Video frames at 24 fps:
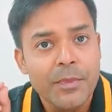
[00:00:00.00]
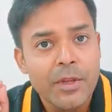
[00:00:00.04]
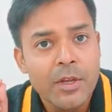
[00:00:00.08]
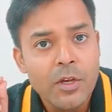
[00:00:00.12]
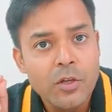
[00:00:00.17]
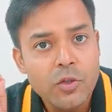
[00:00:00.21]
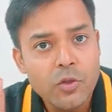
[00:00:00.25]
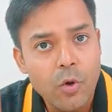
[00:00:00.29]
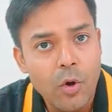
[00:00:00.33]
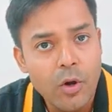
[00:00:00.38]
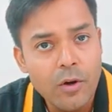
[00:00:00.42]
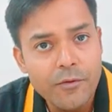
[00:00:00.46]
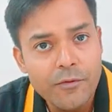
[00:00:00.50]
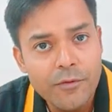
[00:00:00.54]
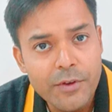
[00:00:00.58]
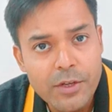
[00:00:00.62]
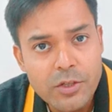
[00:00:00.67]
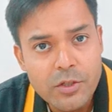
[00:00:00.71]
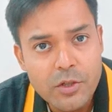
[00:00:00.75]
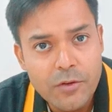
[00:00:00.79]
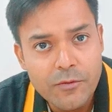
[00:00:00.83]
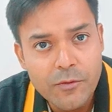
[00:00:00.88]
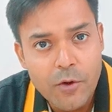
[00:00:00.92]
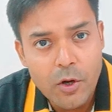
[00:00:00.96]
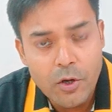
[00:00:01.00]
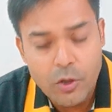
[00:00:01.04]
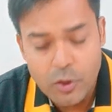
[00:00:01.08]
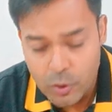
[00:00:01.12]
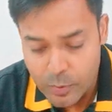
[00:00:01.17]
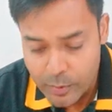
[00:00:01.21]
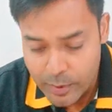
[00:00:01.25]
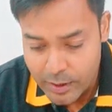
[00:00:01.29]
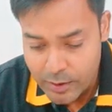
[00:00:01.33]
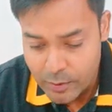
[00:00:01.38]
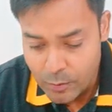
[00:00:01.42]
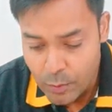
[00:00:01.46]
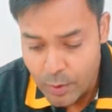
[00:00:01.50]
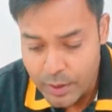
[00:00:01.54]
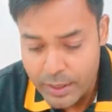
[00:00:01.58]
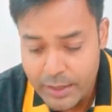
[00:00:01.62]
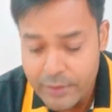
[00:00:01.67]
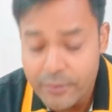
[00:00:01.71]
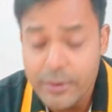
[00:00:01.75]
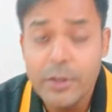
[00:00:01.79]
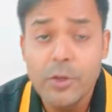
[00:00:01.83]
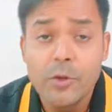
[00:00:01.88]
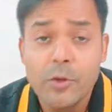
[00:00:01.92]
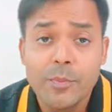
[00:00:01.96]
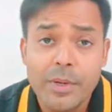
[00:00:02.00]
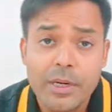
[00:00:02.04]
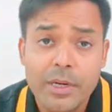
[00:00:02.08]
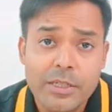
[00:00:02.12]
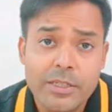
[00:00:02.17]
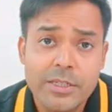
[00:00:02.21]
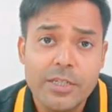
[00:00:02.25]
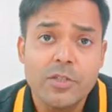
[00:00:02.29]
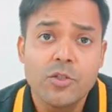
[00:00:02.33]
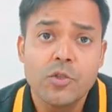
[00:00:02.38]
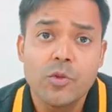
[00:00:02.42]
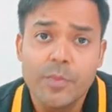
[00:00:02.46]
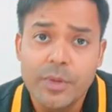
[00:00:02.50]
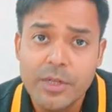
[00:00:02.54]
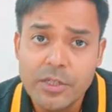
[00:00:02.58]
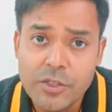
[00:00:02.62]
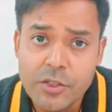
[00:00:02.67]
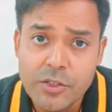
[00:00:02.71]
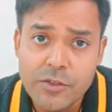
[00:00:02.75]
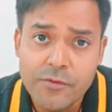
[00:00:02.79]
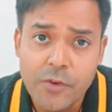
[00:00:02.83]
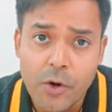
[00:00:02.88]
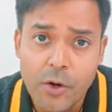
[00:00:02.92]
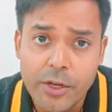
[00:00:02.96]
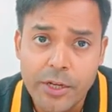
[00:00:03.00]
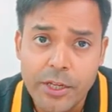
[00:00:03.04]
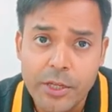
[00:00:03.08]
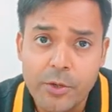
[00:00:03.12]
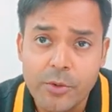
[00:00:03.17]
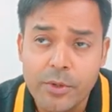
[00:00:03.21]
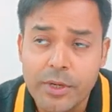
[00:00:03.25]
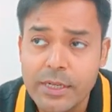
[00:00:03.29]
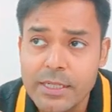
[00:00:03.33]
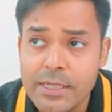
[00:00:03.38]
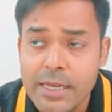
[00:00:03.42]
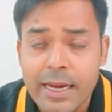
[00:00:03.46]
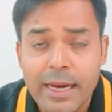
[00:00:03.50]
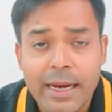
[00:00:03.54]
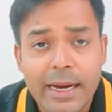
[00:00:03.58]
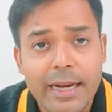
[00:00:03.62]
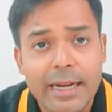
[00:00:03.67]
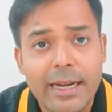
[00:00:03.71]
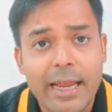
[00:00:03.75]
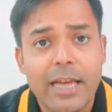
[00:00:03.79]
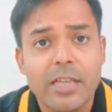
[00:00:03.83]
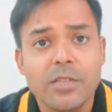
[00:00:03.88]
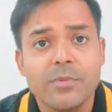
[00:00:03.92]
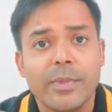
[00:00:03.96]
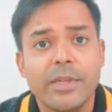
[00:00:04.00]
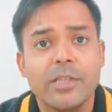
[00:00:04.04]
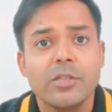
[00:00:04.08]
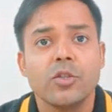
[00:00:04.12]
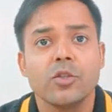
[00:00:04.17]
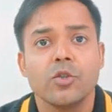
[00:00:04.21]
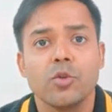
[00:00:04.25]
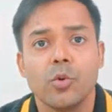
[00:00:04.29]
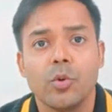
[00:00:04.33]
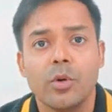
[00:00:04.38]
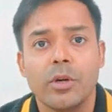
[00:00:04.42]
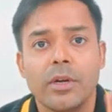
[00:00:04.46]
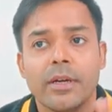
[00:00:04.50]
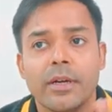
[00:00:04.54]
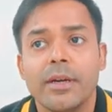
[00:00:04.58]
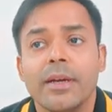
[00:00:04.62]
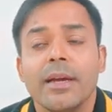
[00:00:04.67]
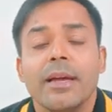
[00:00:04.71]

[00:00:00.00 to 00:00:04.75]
So on 1st of October, whatever you purchased 40 units, it has been sold.